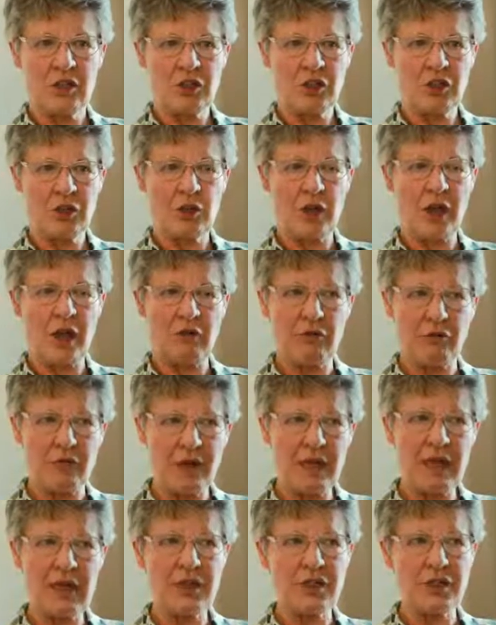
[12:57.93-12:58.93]
So that
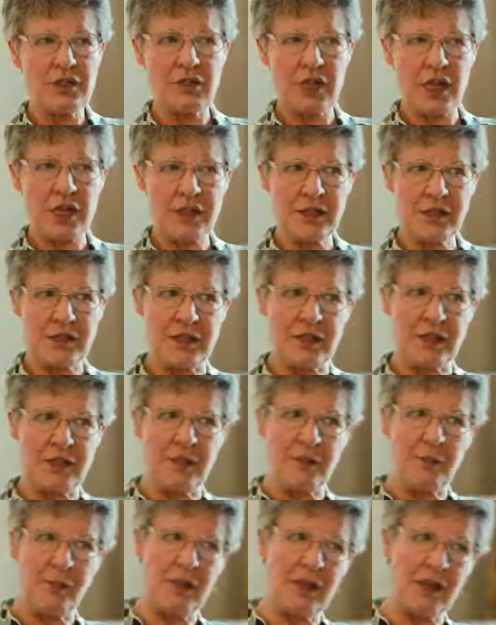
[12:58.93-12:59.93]
really suggests it's
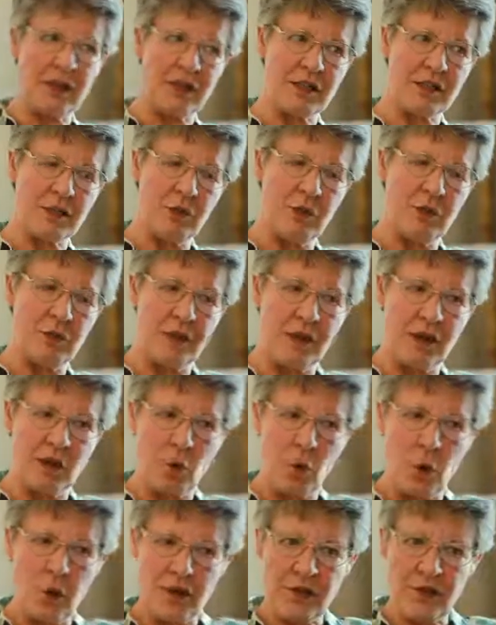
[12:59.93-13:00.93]
something that's
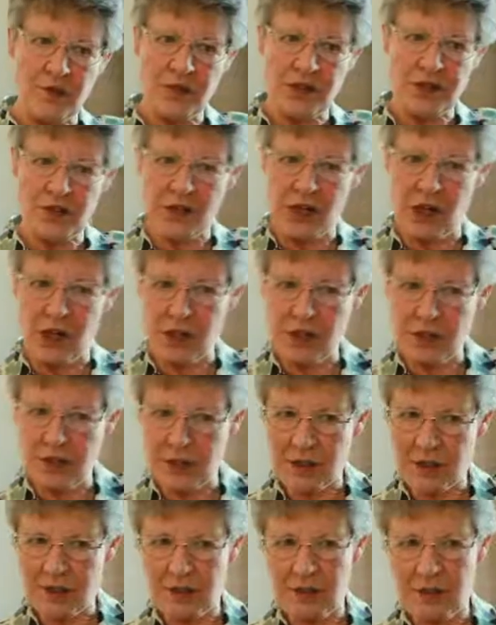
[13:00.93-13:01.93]
moving with the
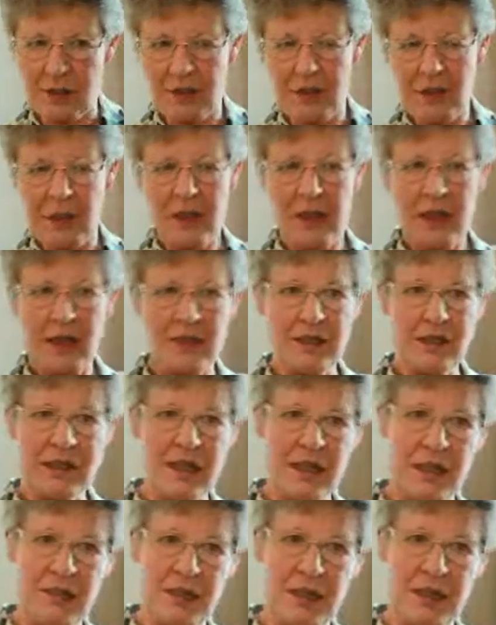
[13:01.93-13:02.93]
stars. It's
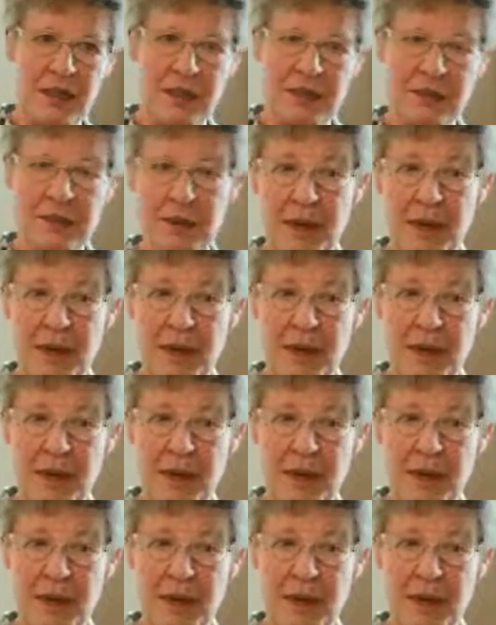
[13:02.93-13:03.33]
keeping its